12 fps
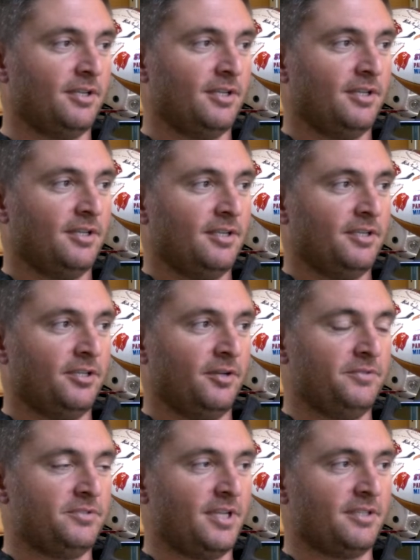
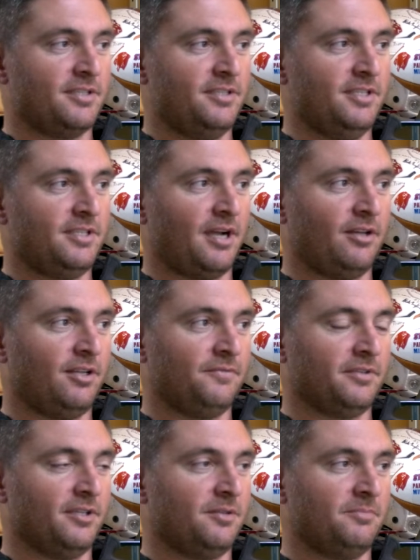If you take the decal off
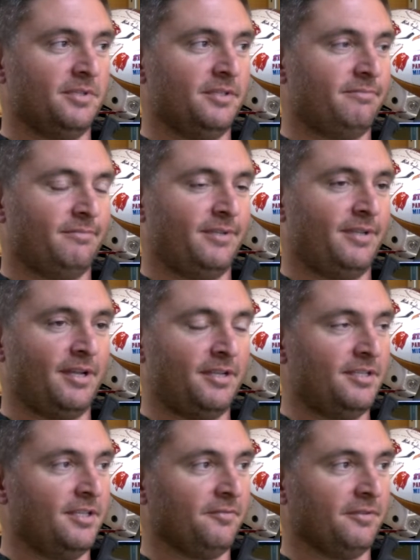their helmet, they're not
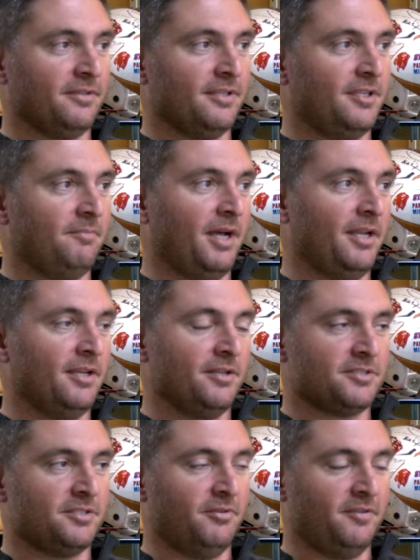any different than anybody
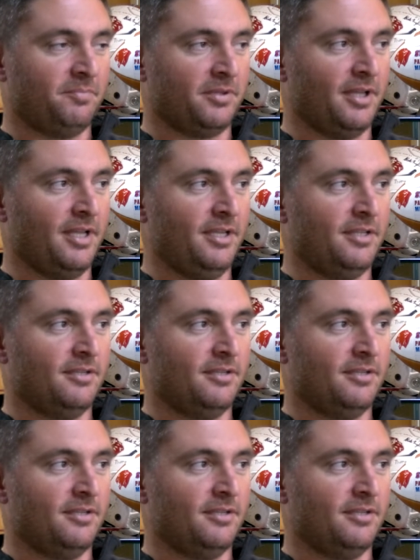else that we've played.